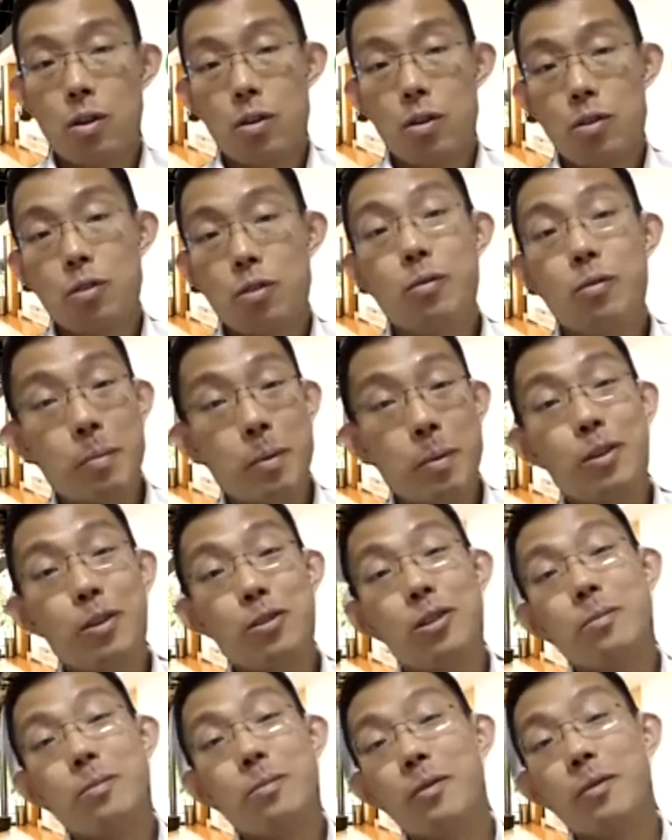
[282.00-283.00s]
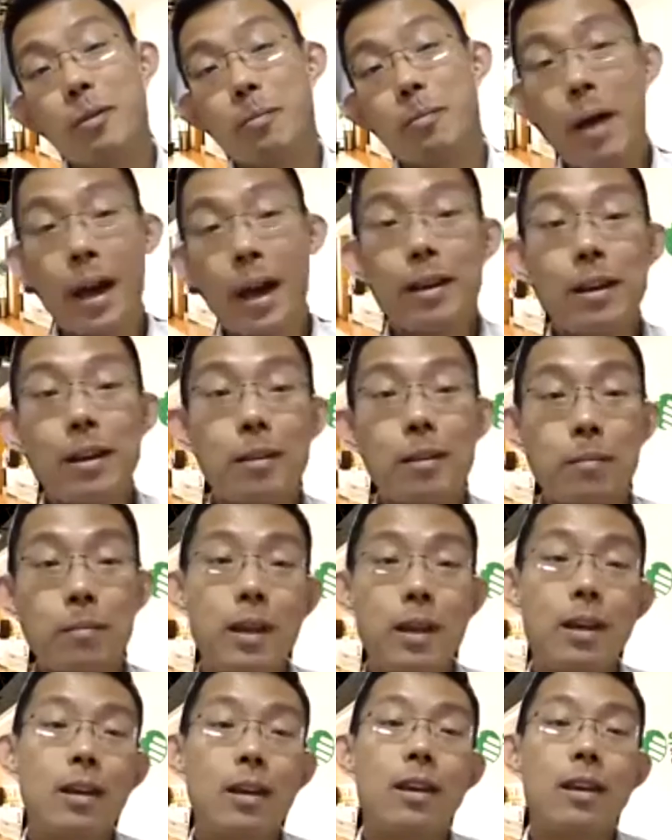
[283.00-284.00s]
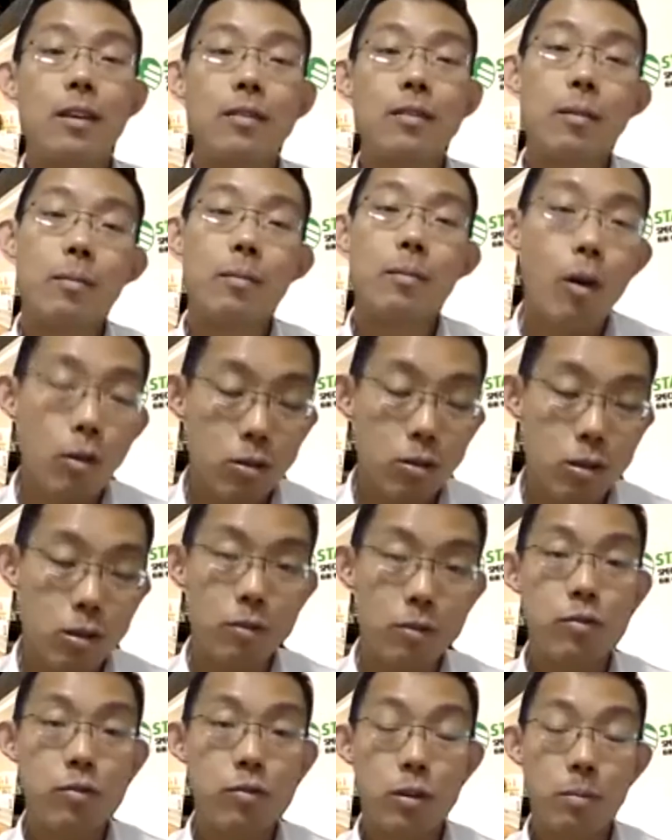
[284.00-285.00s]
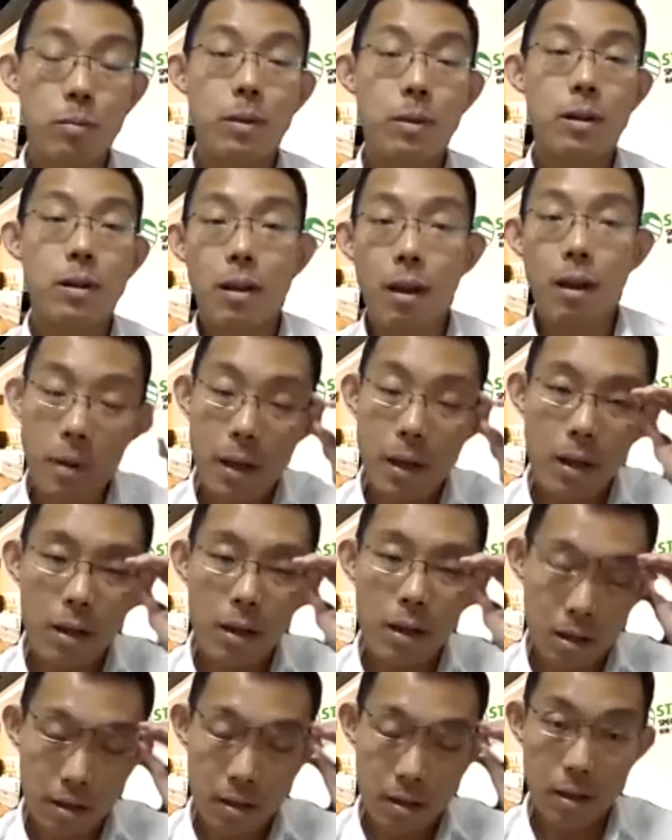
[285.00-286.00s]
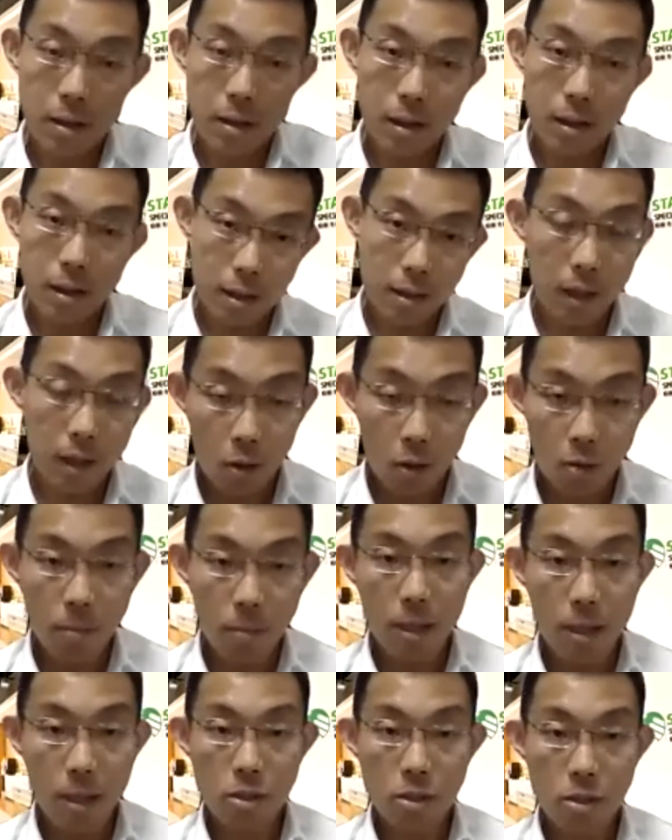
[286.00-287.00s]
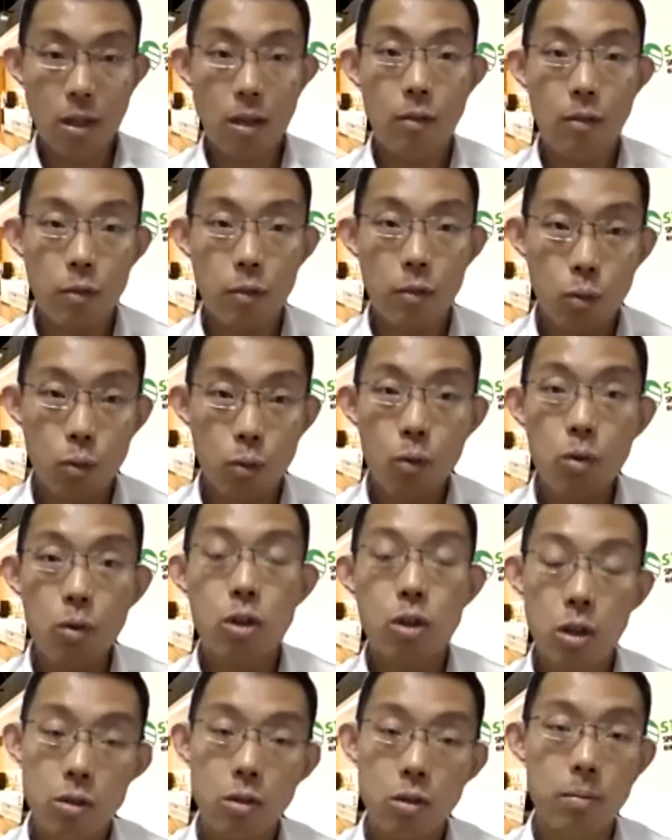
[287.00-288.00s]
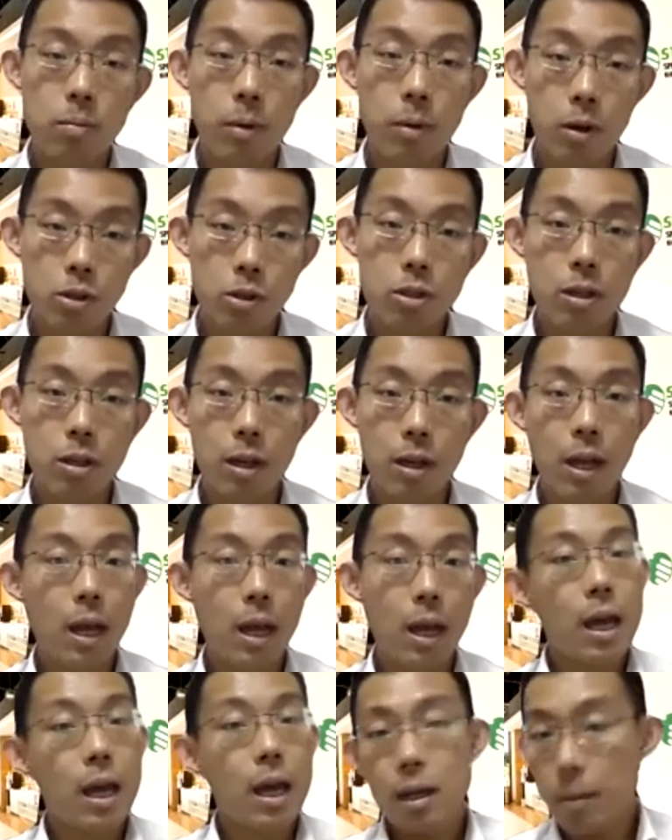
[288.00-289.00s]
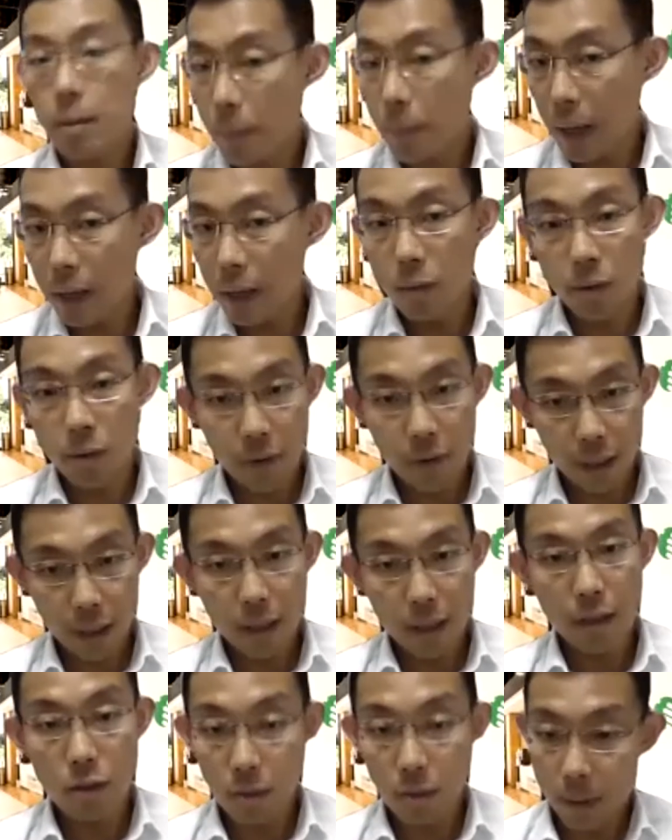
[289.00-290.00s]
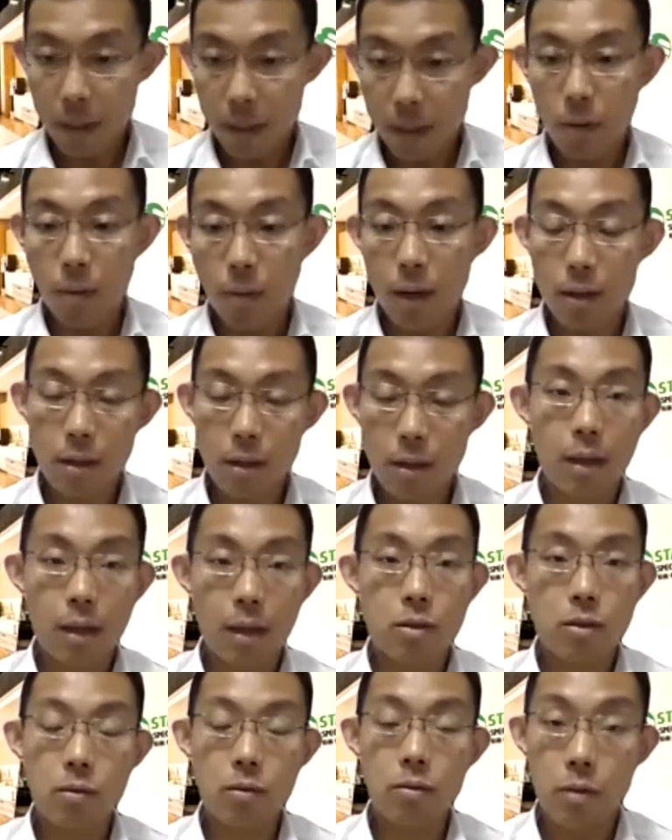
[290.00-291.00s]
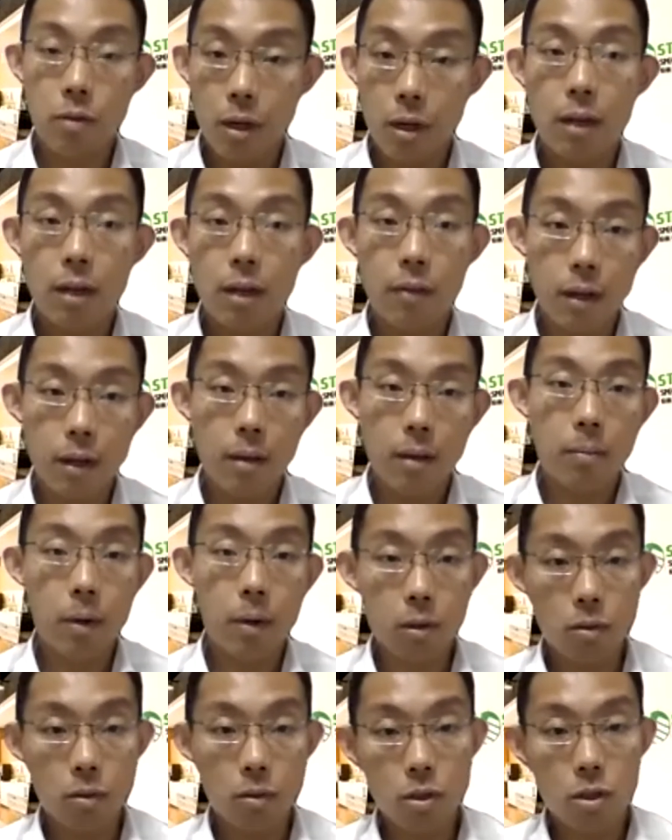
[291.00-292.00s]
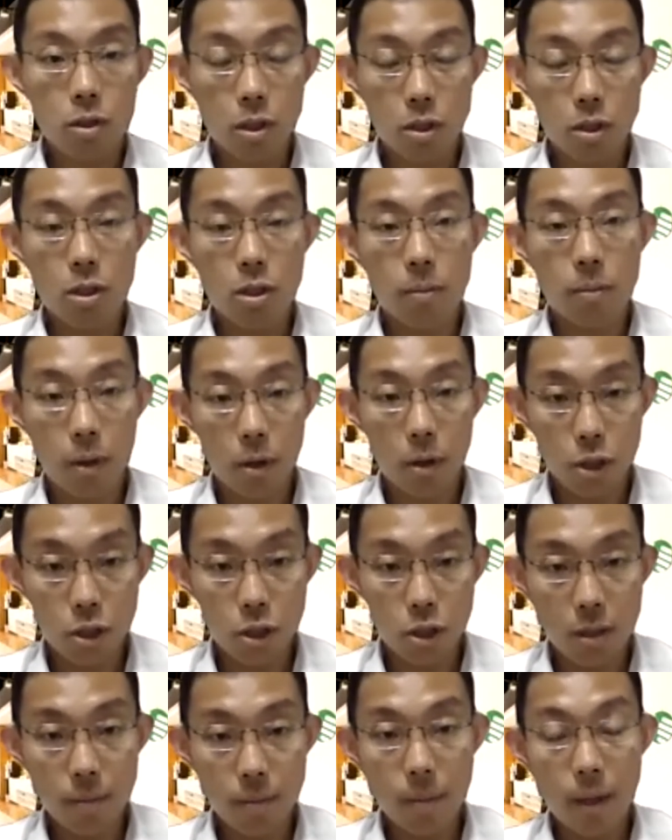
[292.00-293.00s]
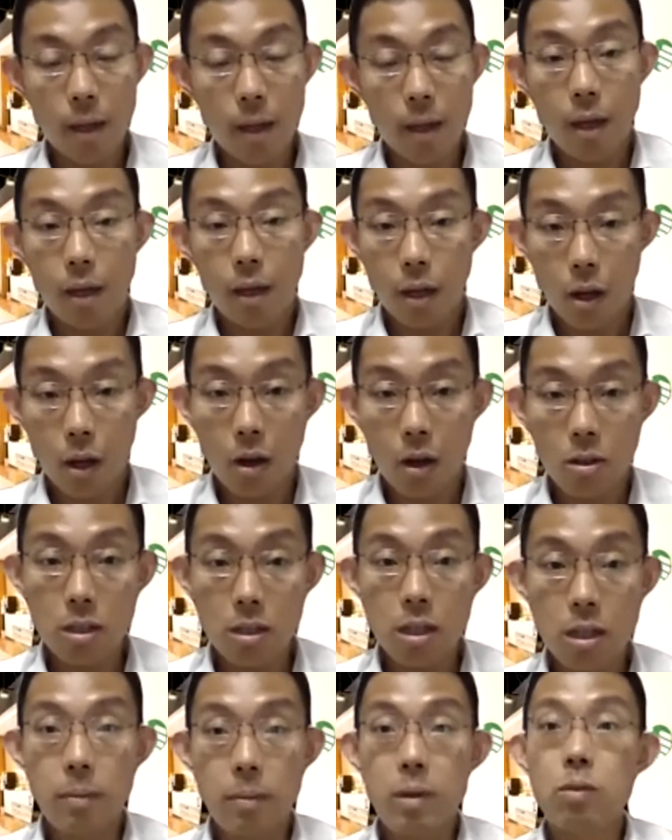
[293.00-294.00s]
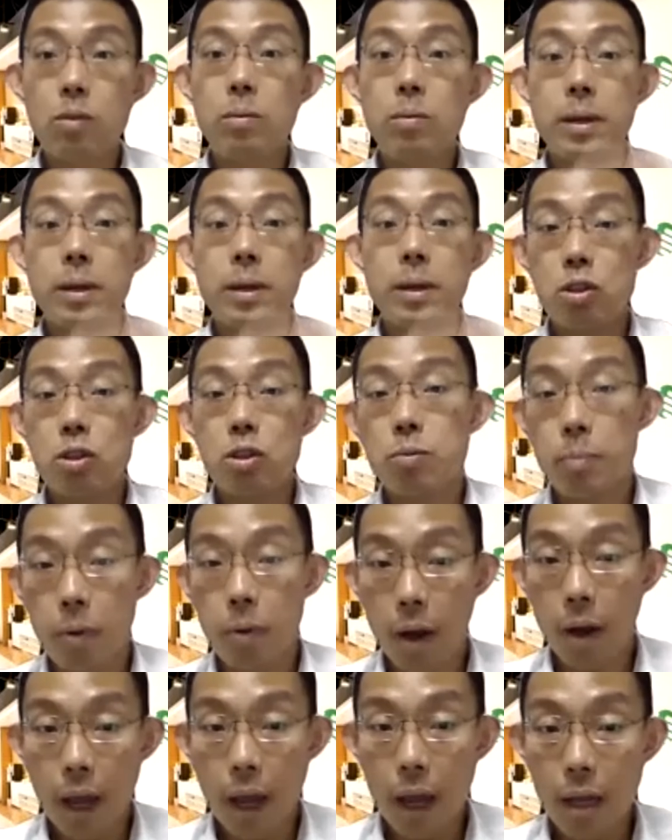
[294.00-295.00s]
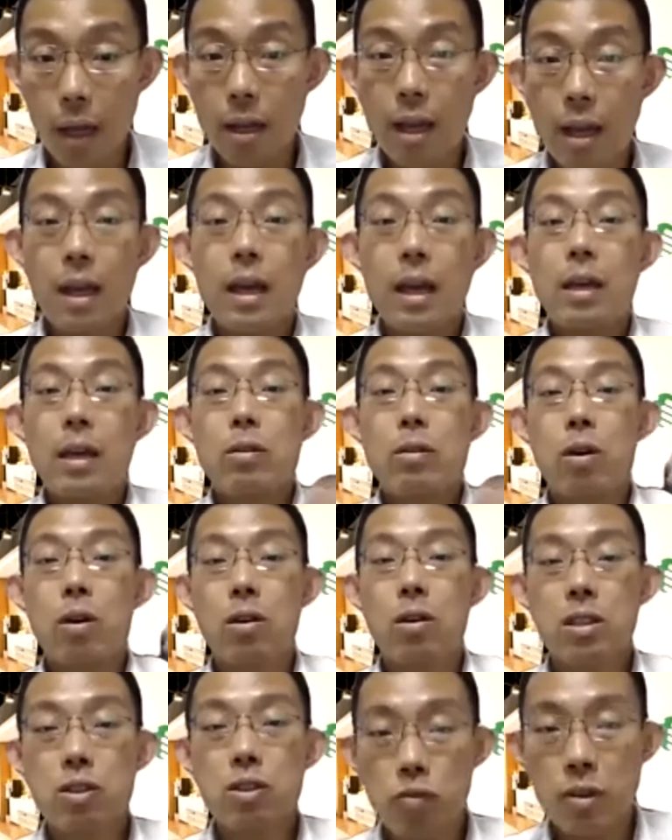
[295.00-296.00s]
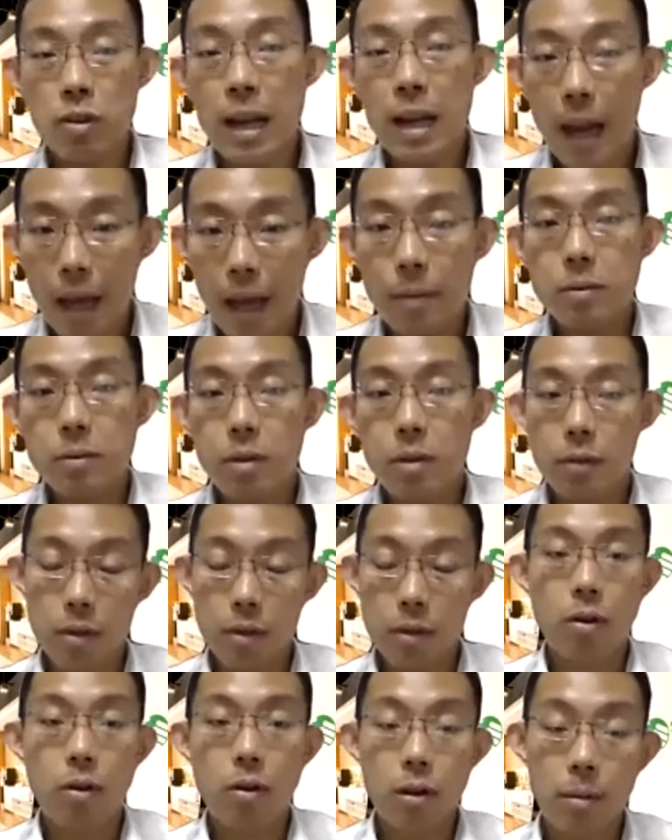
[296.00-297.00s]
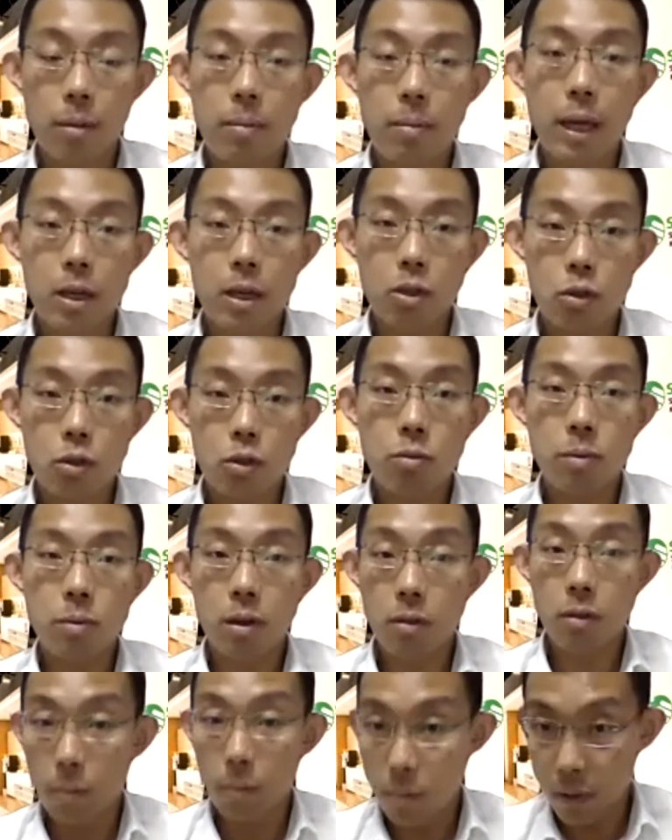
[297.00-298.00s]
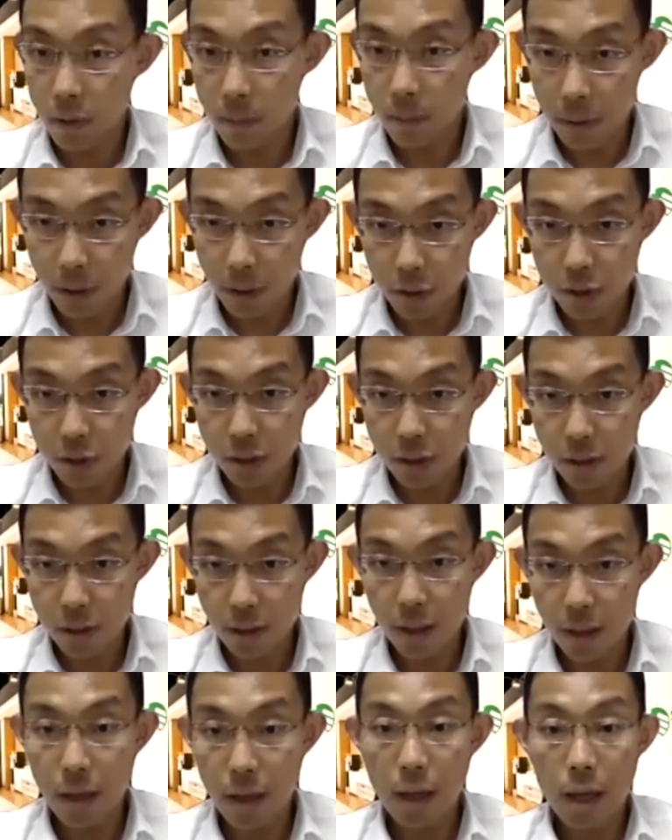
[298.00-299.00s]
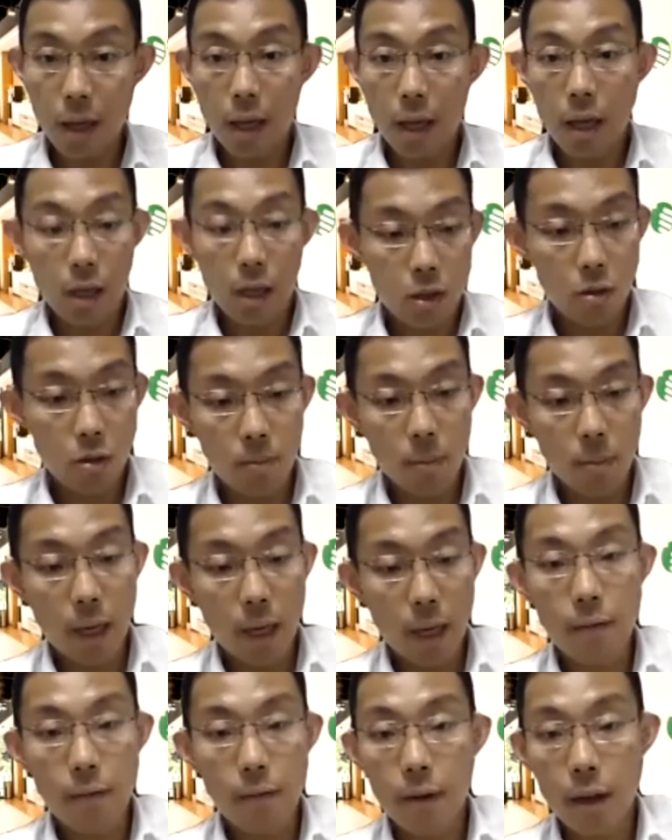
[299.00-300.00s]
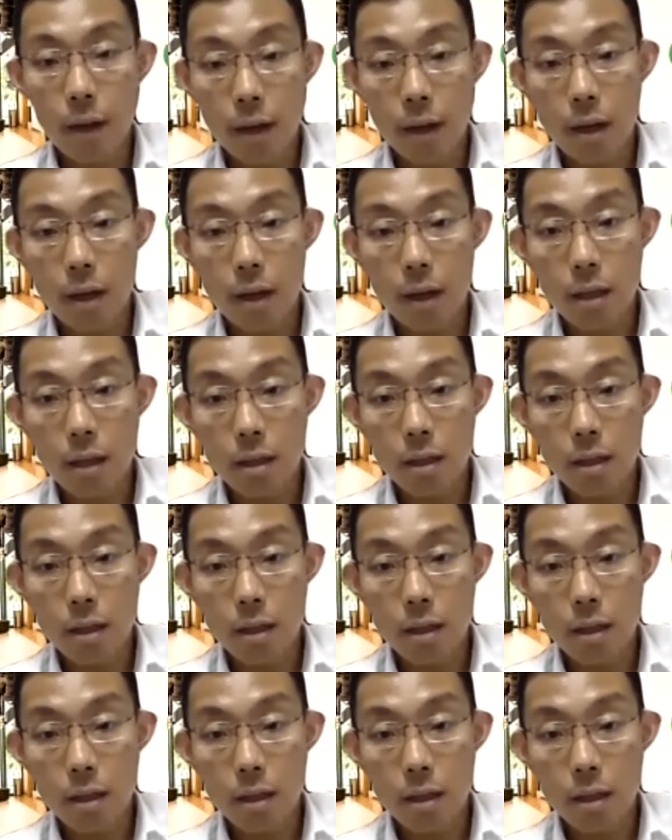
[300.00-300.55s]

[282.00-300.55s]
So when patients see me for back and neck pain, I can give them all sorts of treatment, but the take-home message that if you don't change your posture, the pain will recur no matter what, okay? So really important to change the posture. The causes can be due to muscle sprain. It causes relapse of the chronic back issues because of poor posture, okay? You may have a